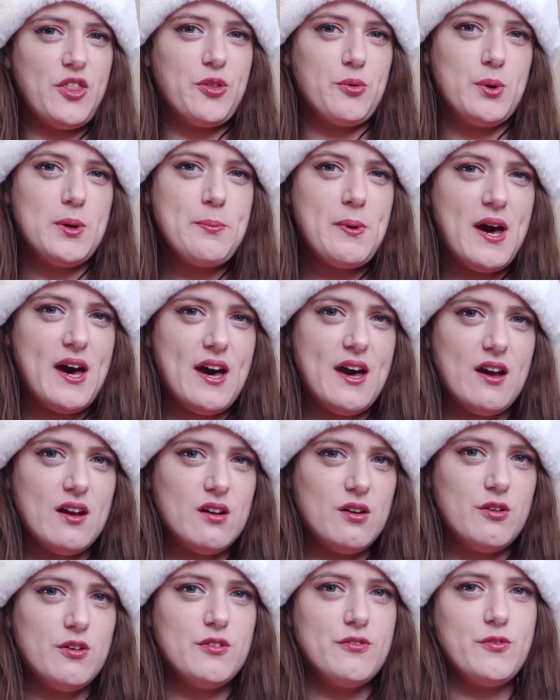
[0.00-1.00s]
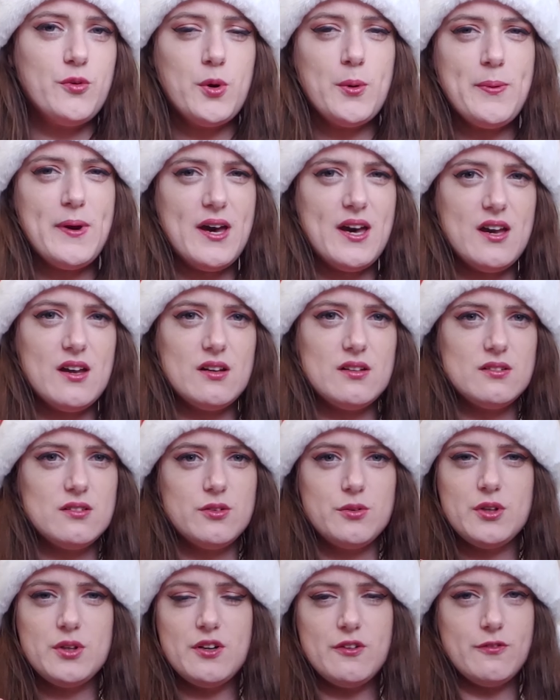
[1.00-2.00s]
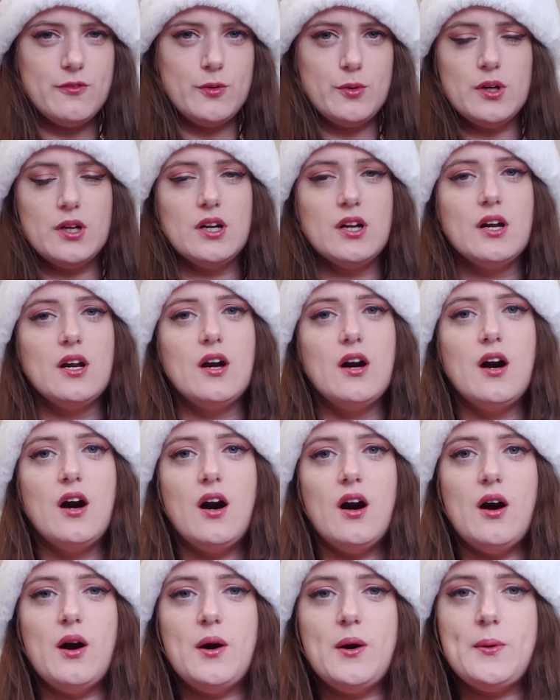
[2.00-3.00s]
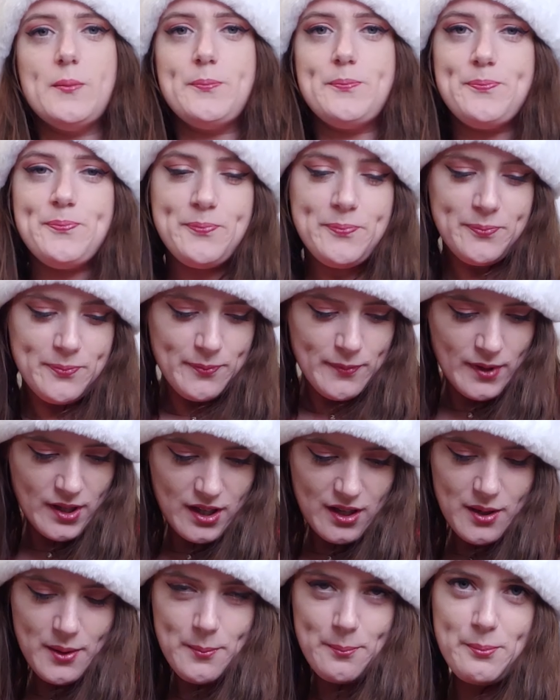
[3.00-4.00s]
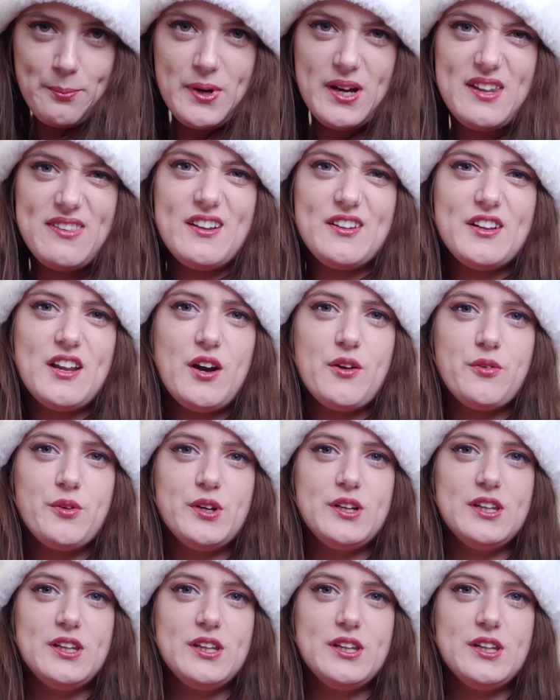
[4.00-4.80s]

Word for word: a three pack or a four pack, three or four. Um, but they're not